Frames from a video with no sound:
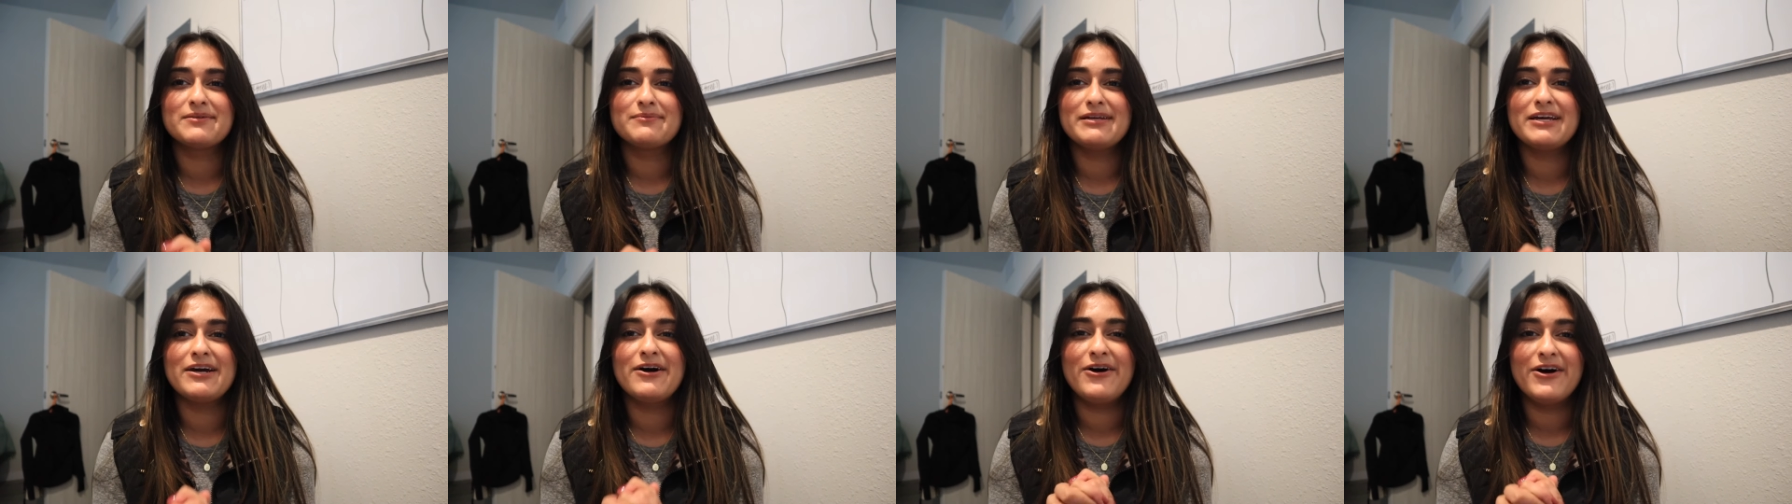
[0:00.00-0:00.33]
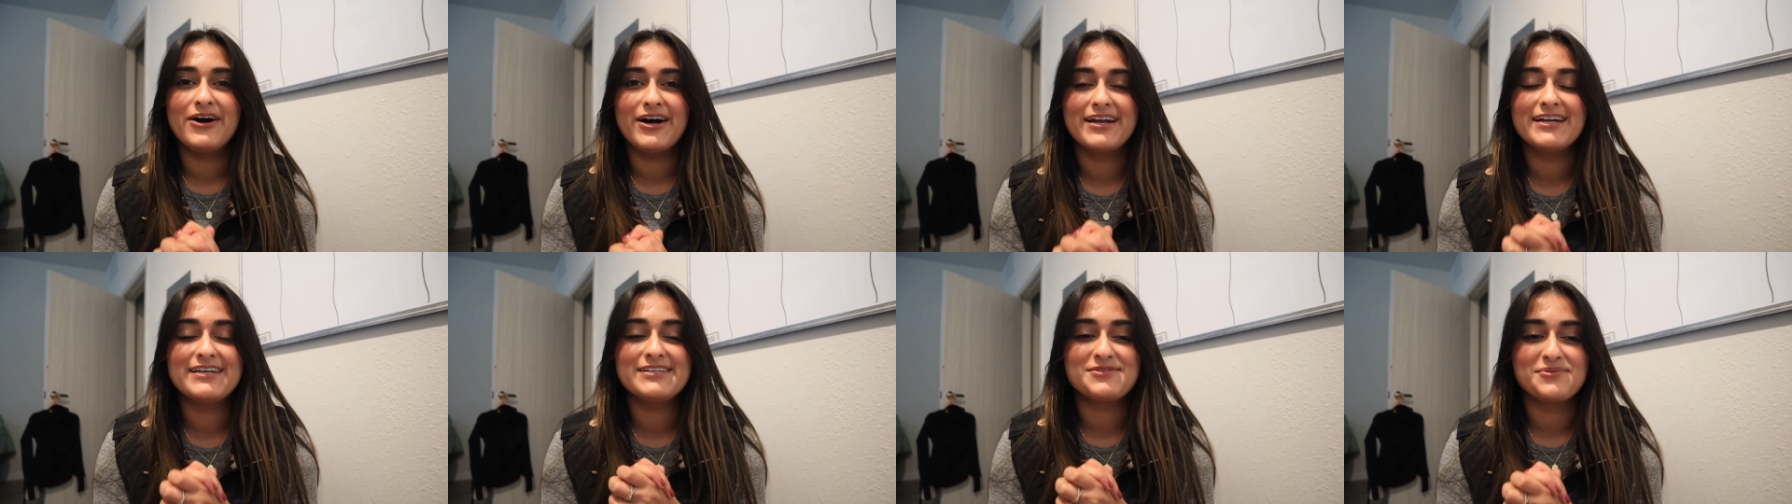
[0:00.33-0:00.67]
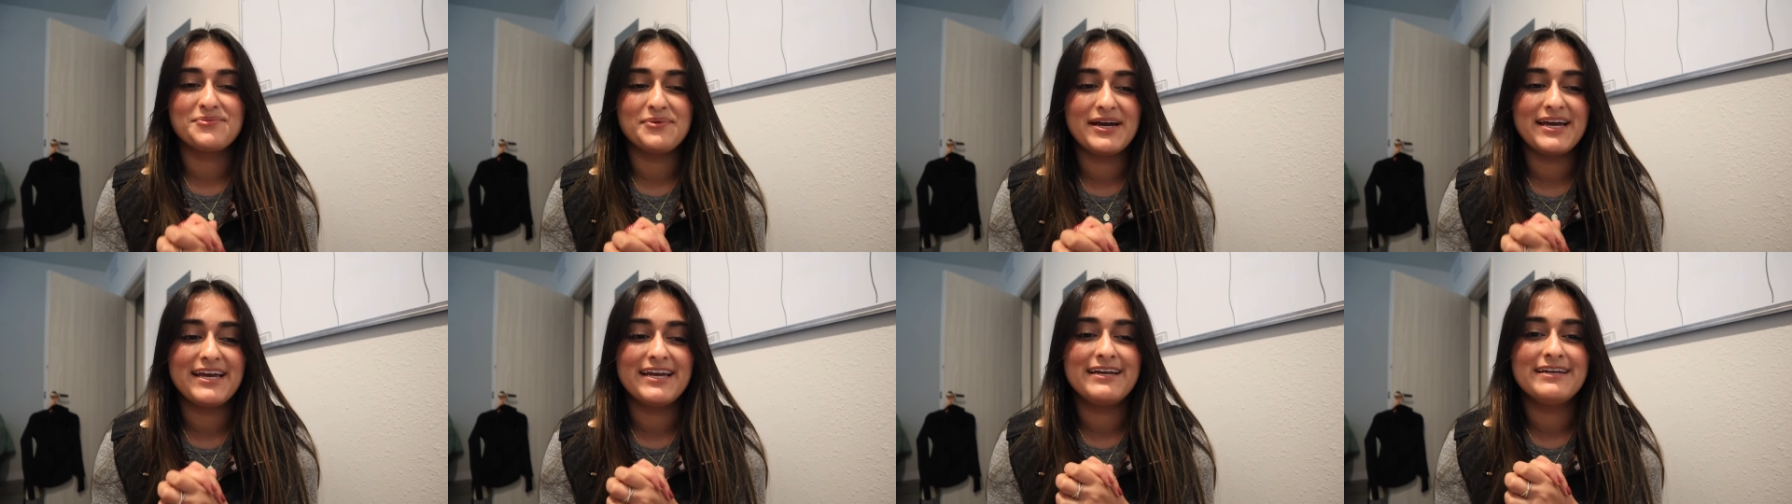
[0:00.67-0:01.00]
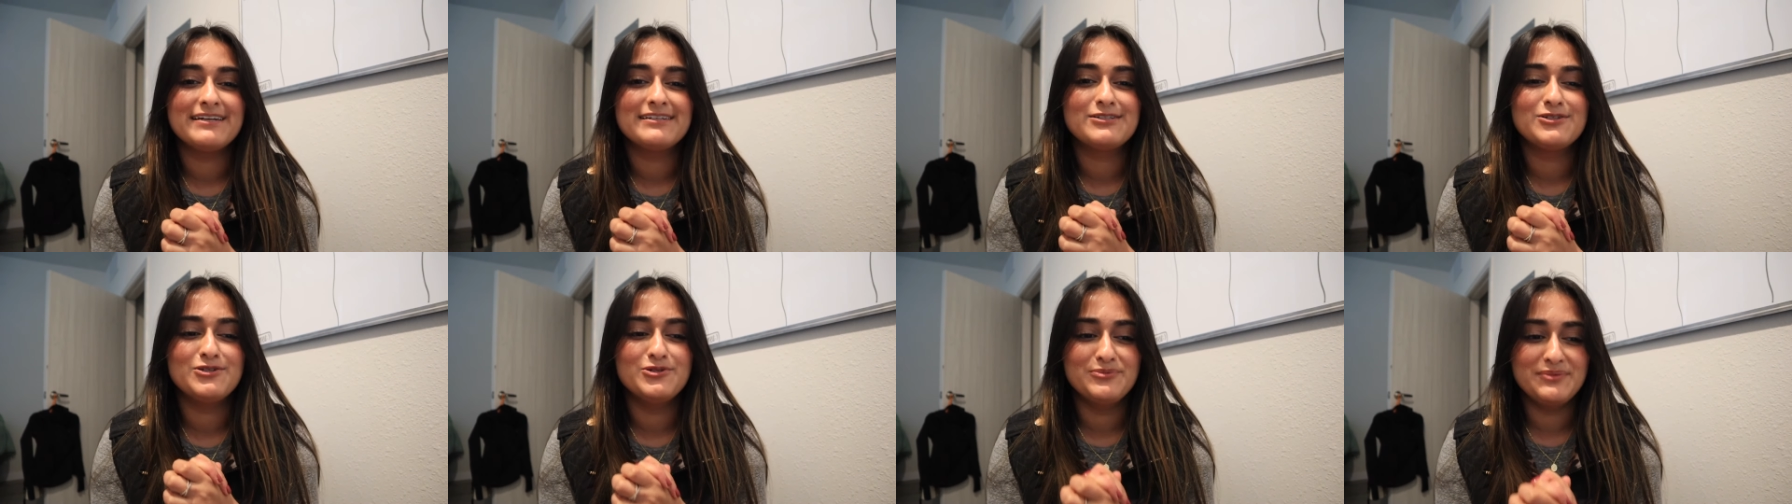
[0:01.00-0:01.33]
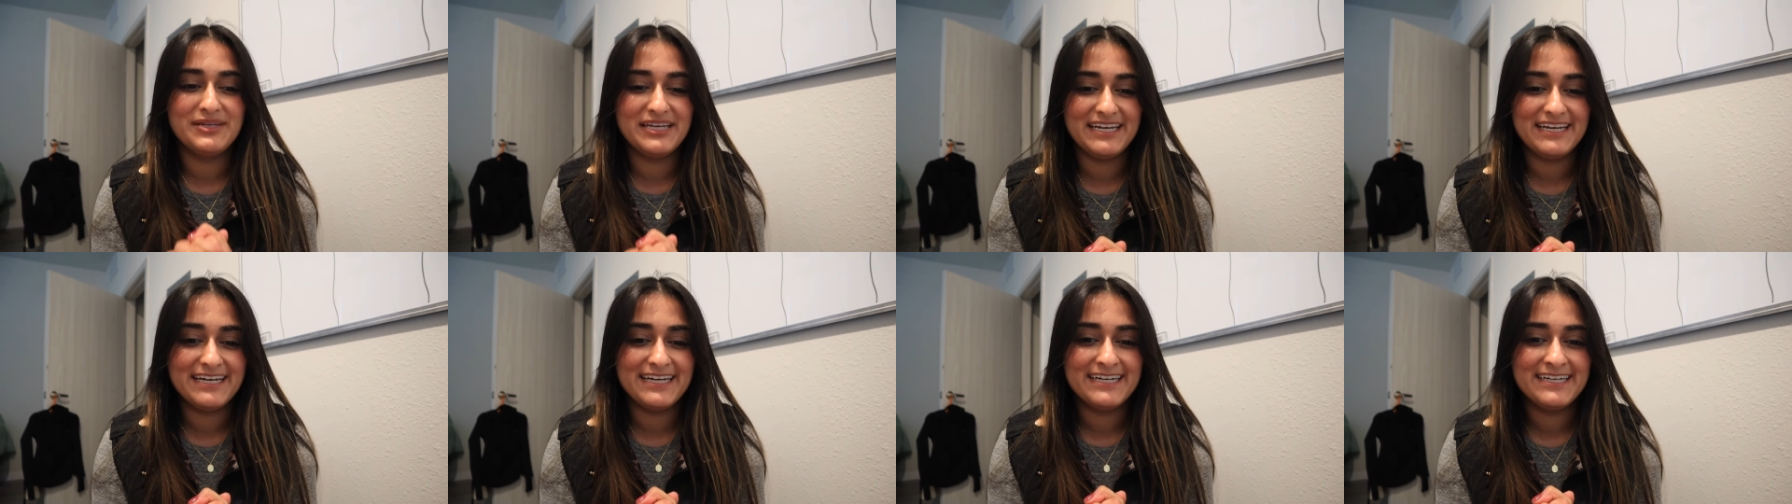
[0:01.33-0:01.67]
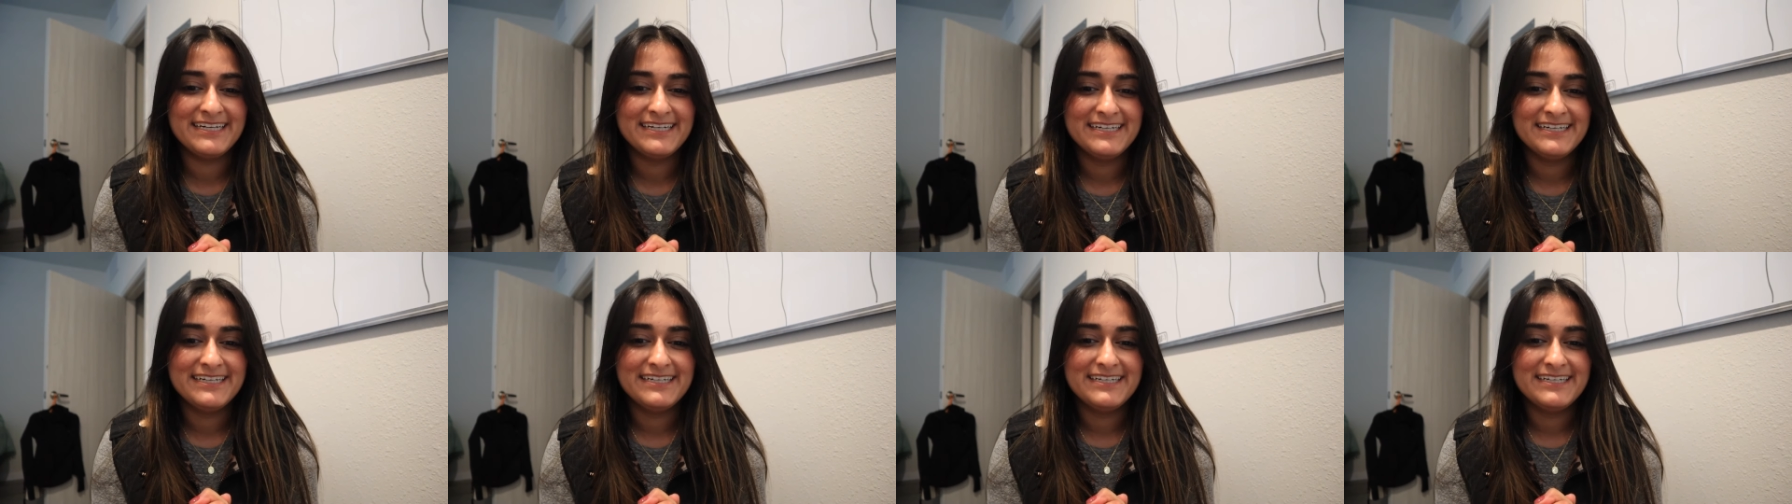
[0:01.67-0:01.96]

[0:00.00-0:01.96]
be on its way to me